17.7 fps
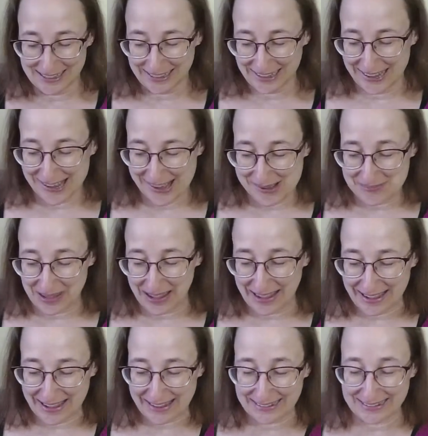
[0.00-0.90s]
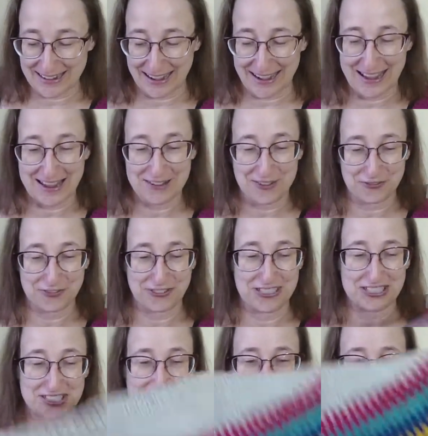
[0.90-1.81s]
and I
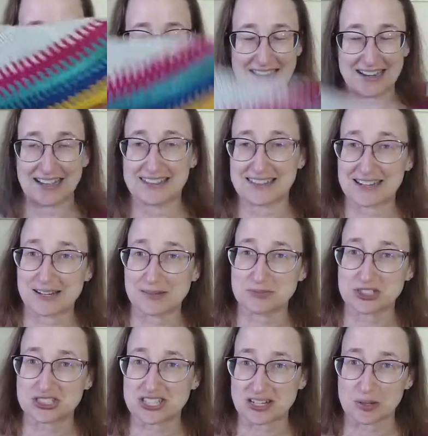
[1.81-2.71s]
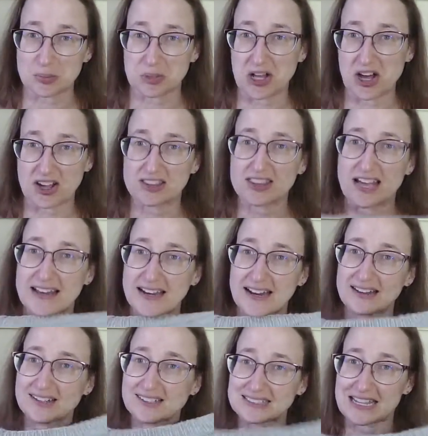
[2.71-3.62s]
finished that, and then I'm just gonna block that,
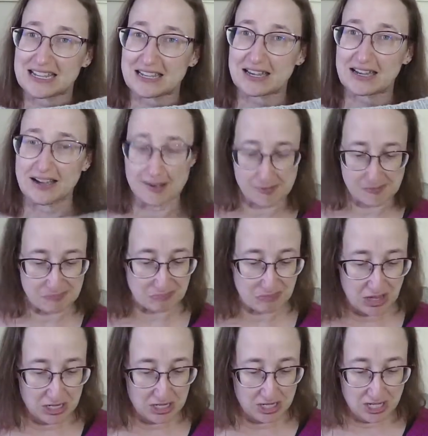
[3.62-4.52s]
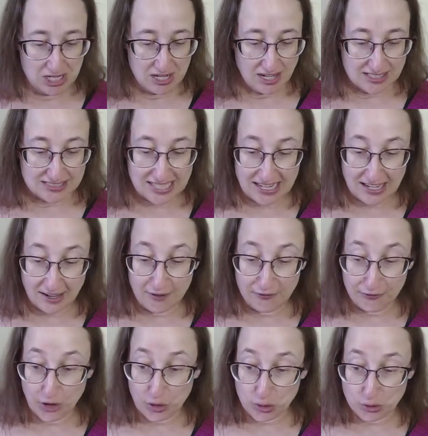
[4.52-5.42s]
and I'll take a
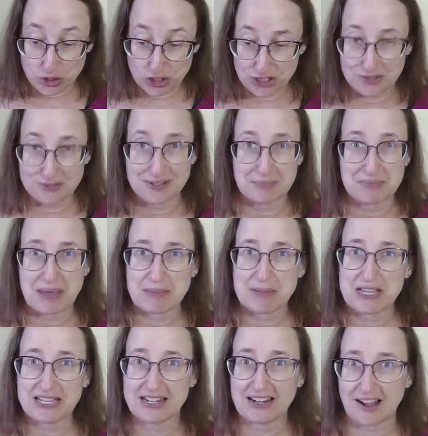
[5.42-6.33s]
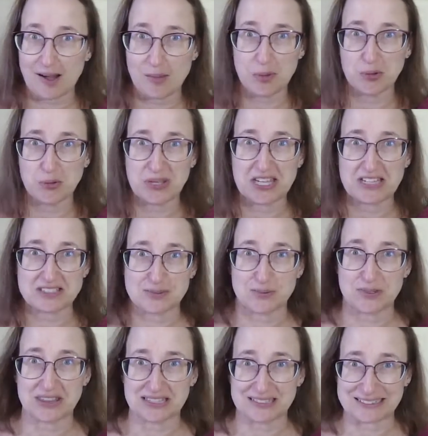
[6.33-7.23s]
photo shoot maybe in a couple weeks
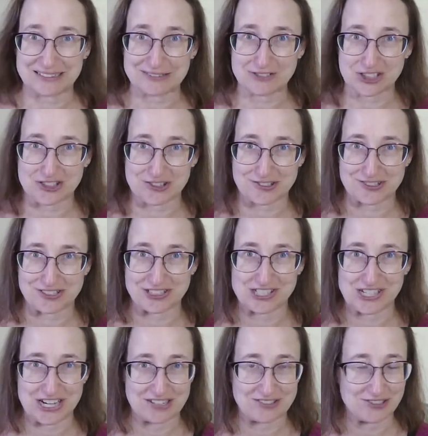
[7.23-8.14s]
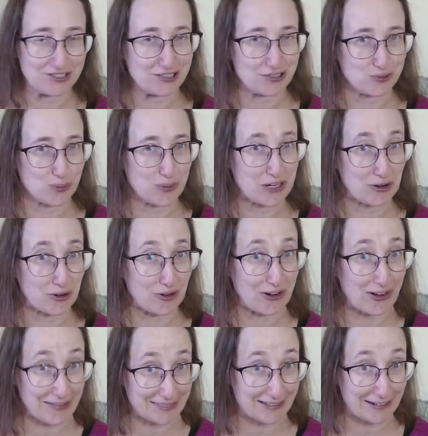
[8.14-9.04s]
when the leaves start to change, because we are
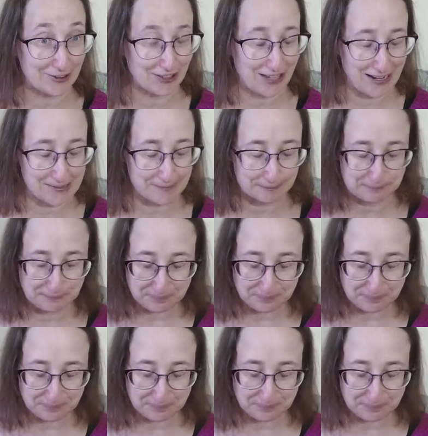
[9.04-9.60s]
not there yet.